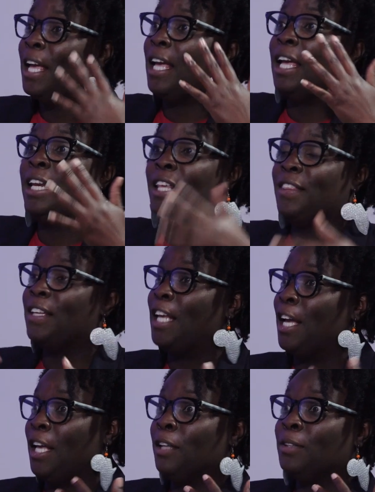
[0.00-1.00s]
anything
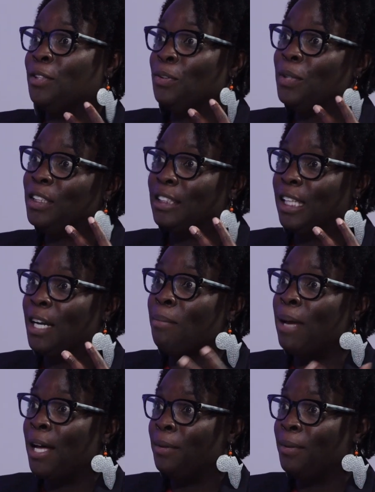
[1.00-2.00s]
that else you could share
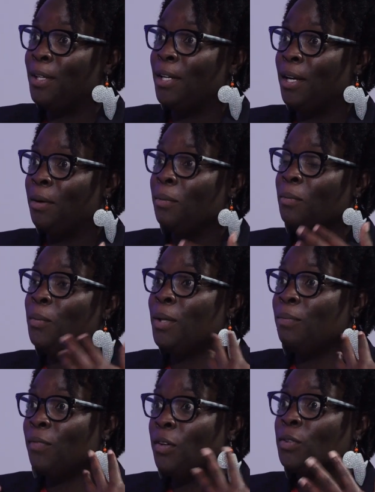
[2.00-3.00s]
about when
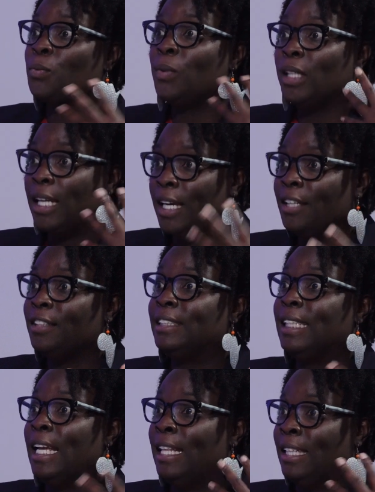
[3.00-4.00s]
folks really
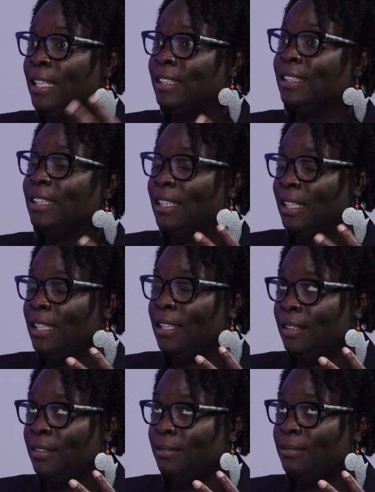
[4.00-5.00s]
understand these
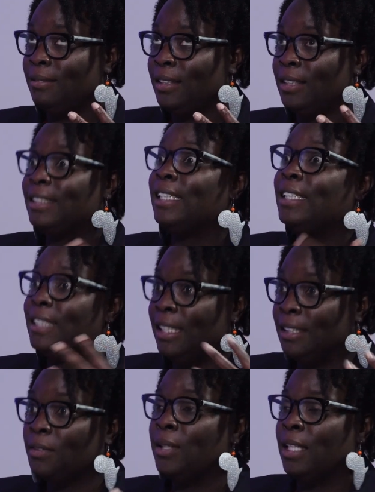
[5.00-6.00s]
the
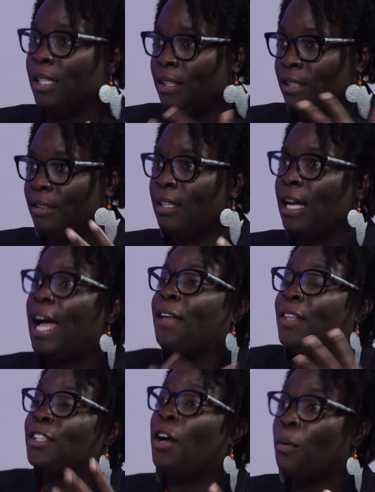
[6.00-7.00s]
seasons or the how
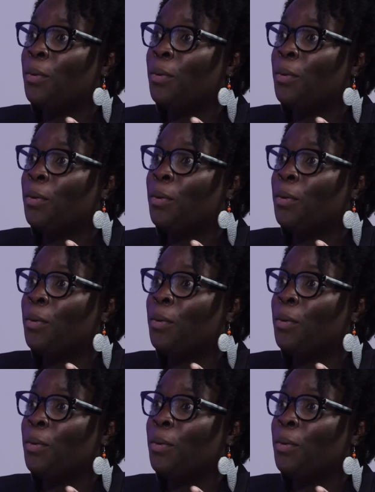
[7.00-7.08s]
this all